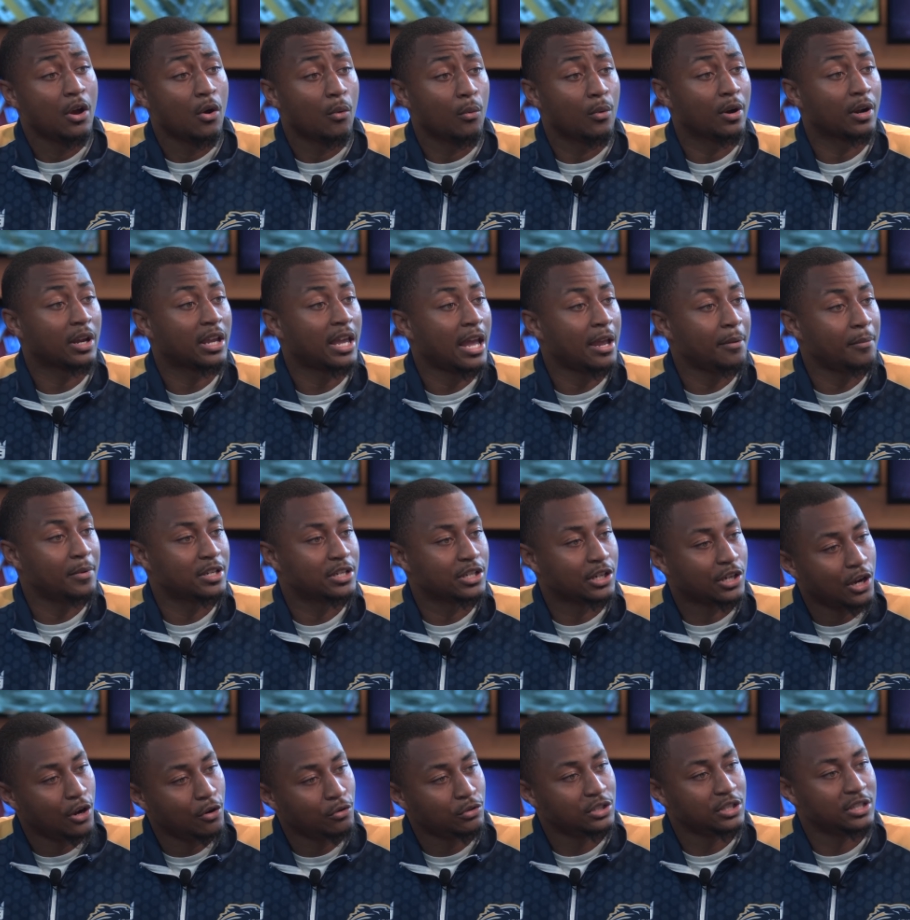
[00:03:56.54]
Where it came into
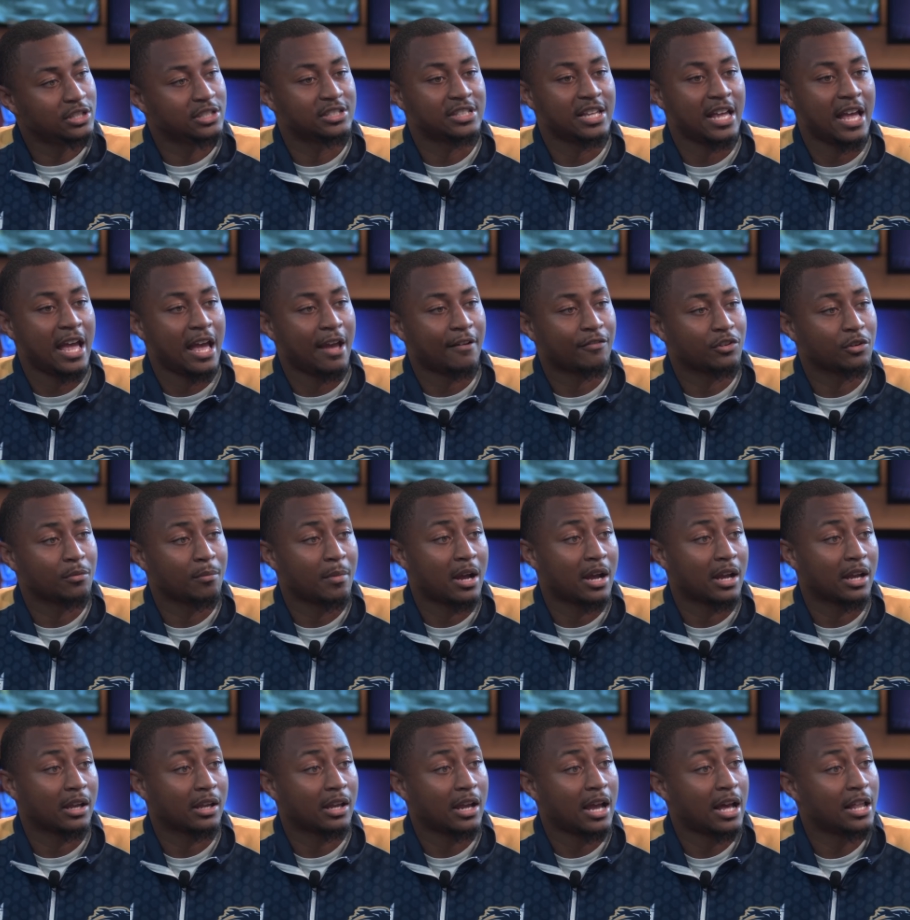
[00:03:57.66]
coaching is that after
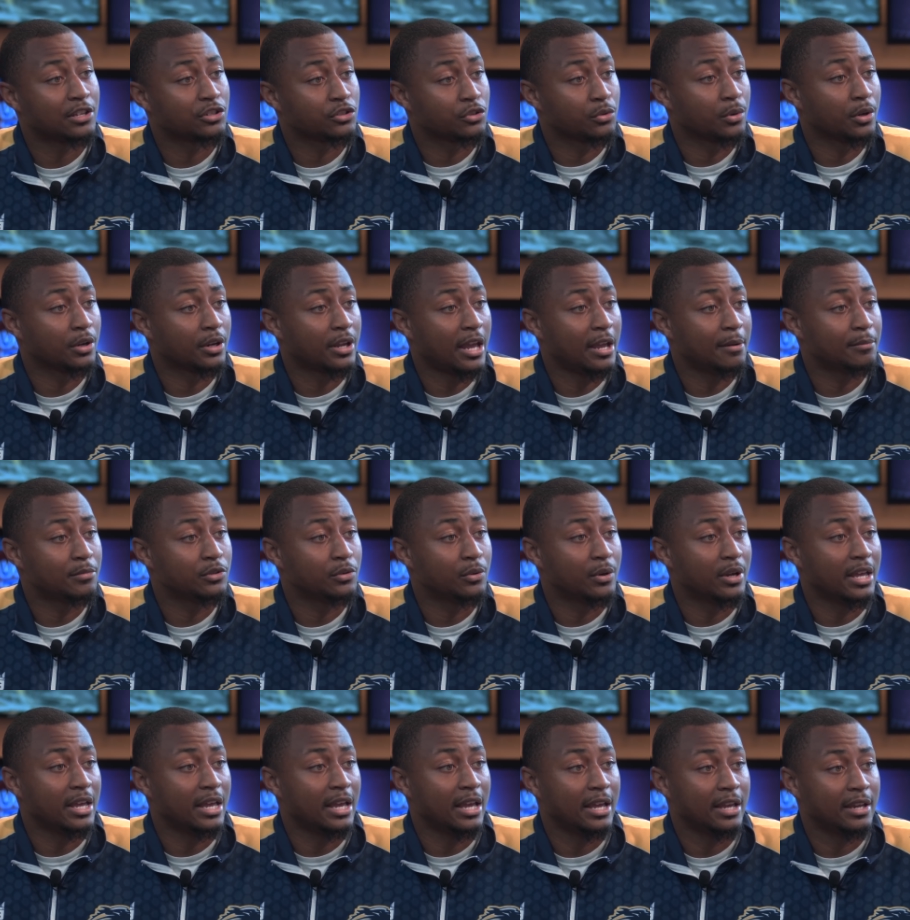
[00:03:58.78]
my college career came to an
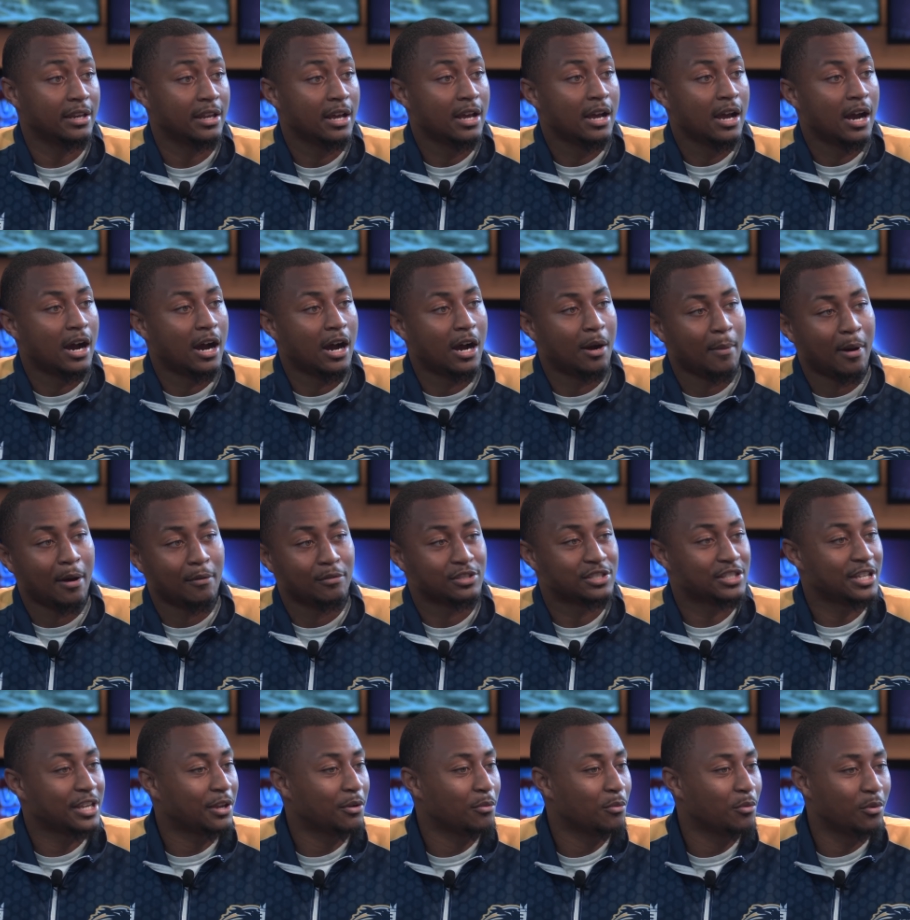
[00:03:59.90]
end, um, I was
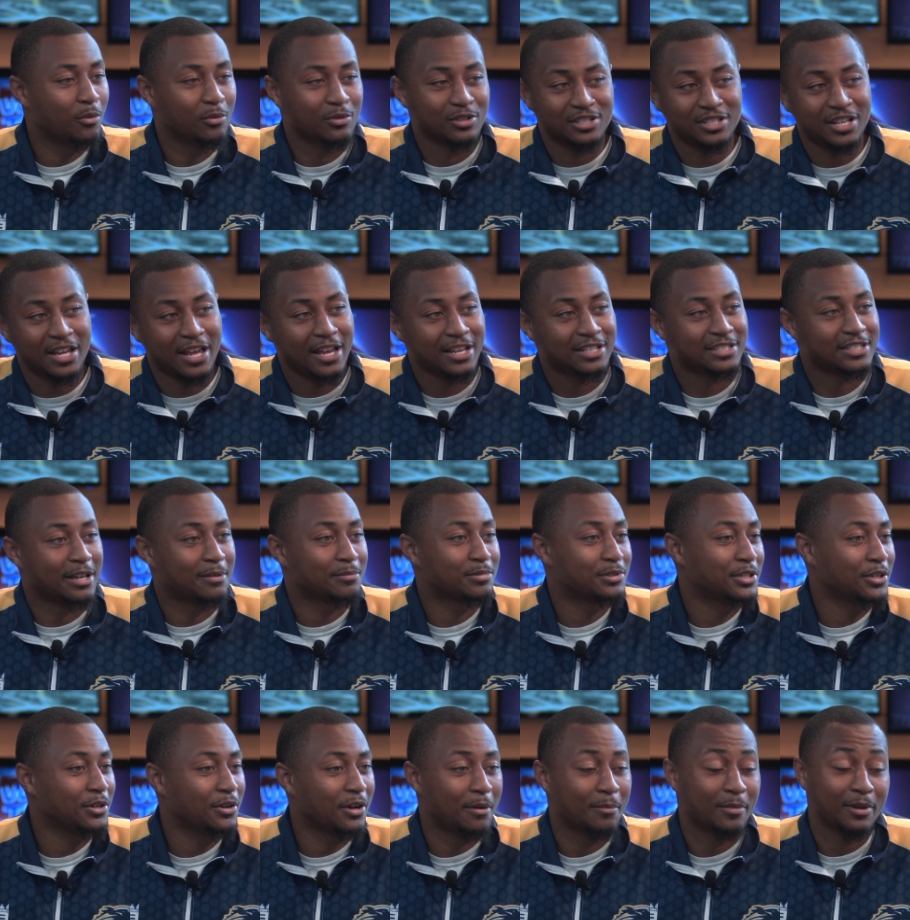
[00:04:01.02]
thinking what was next. I'm
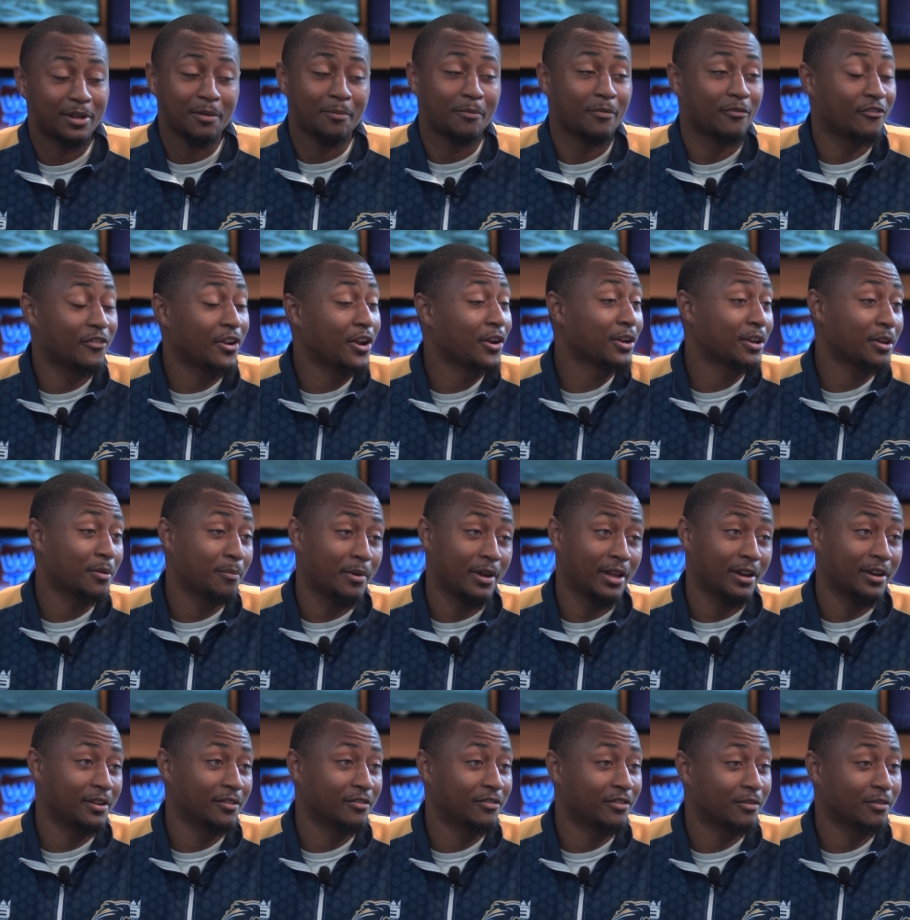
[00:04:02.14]
still, I'm a com very competitive